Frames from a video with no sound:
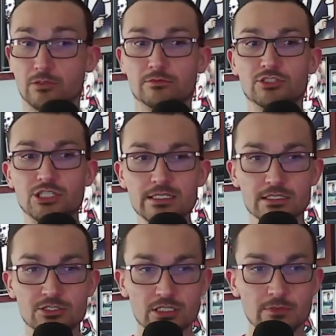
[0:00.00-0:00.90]

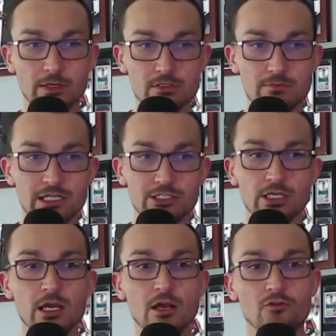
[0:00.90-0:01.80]
Jesus, just about as much,
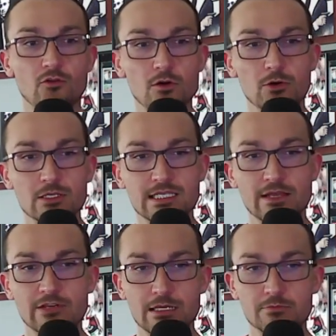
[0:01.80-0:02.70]

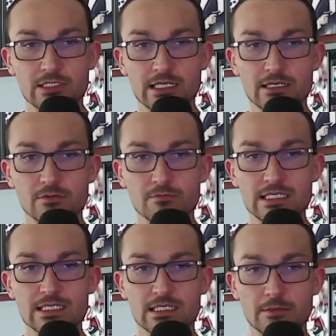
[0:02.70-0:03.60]
4.78%,
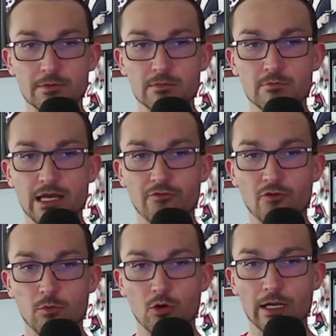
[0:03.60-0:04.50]
Mississippi by
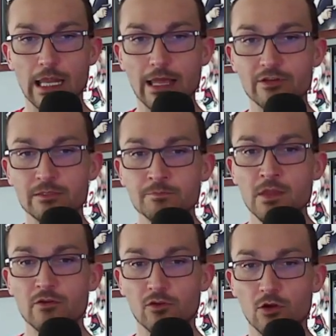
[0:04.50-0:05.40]
4.11,
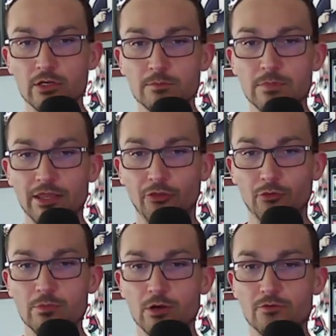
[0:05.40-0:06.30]
Florida by
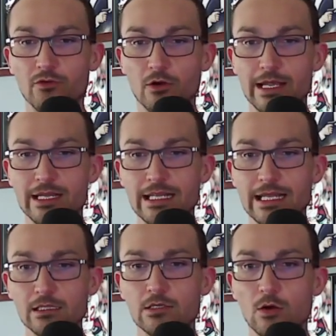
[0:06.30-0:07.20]
3.48,
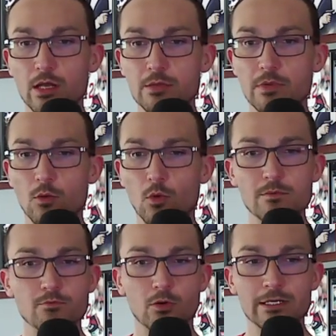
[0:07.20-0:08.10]
Illinois by
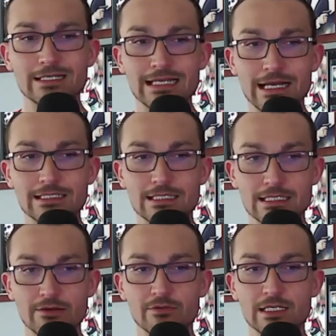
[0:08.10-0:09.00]

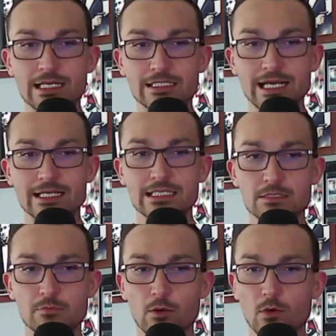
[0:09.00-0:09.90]
1.97, and
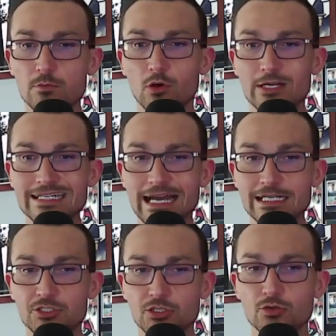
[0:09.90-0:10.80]
Texas by
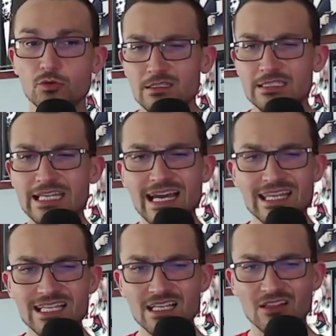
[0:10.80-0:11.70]
1.92. Yeah,
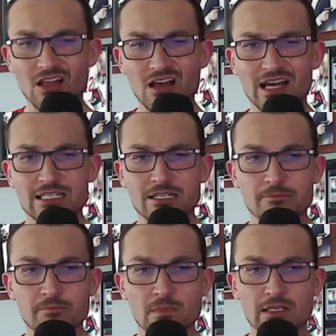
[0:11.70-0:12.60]
that's a lot.
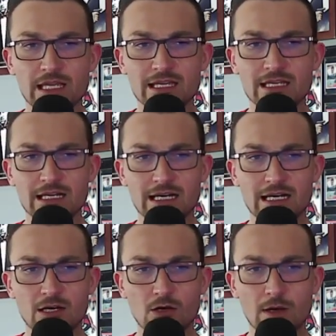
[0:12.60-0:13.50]
Okay,
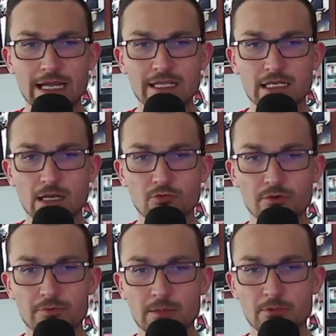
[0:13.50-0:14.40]
uh, Hawaii, the number
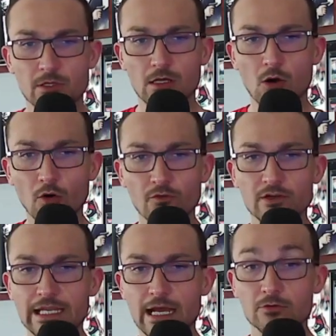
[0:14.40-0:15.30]
of people
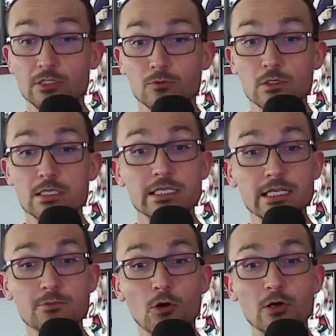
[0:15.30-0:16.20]
overcounted was
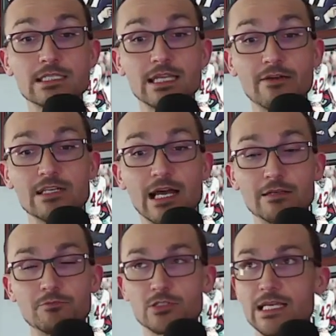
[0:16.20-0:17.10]

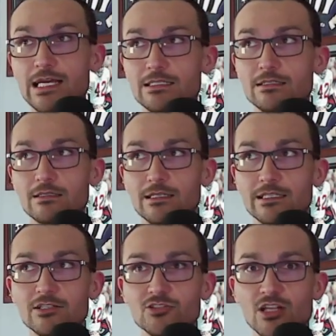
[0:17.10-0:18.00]
6.79%.
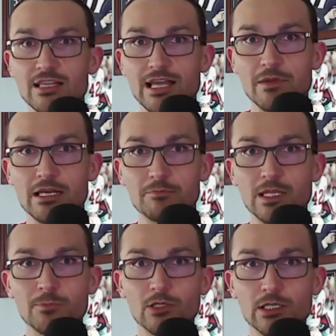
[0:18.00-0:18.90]
Like, there's not that many
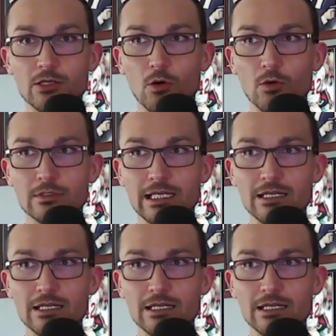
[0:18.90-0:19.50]
people in, in